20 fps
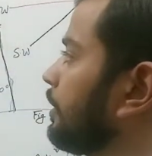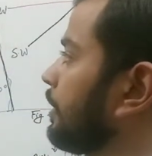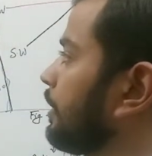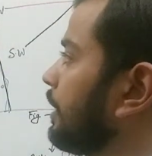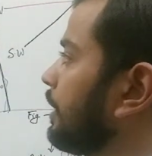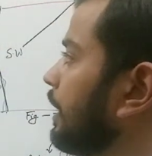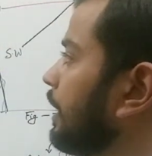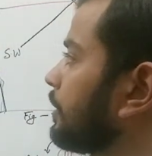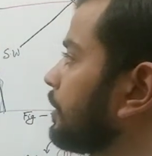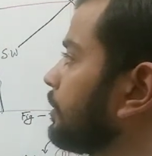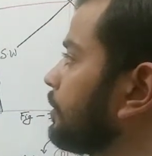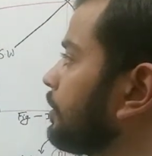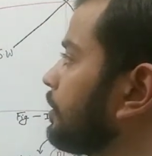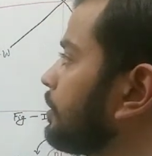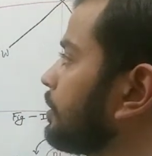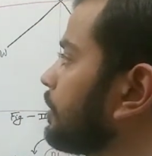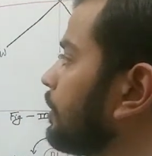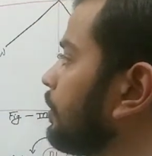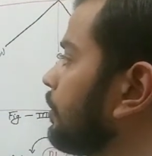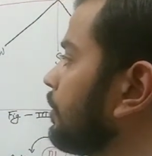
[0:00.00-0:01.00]

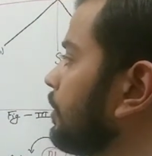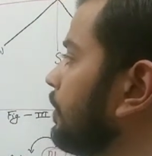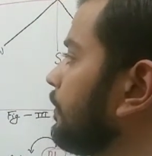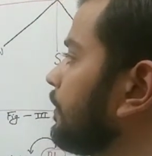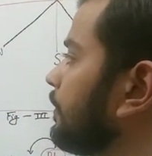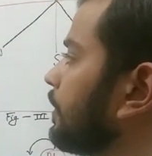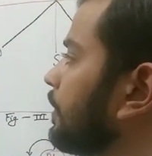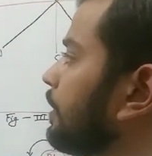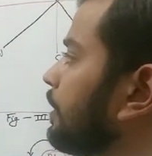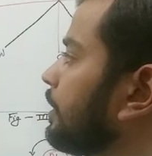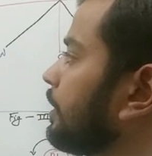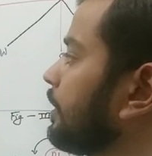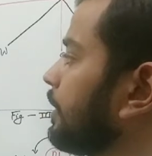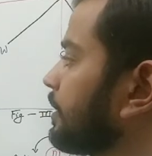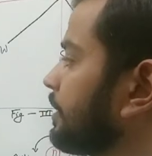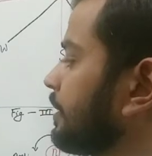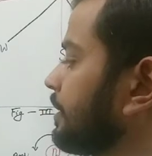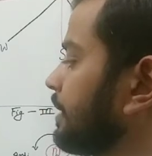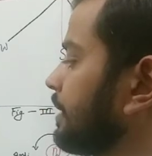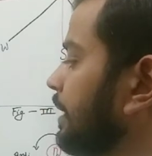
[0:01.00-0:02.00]
lectures or difficult
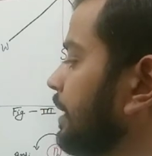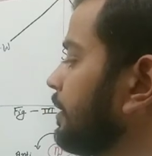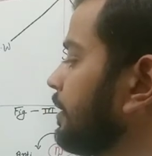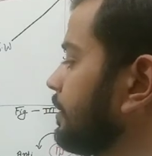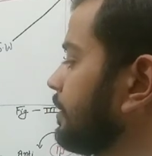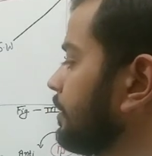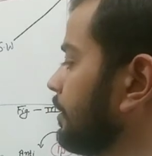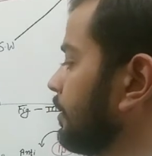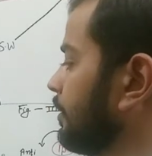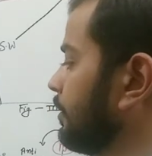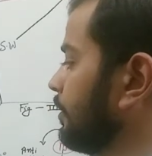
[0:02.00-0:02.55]
exercise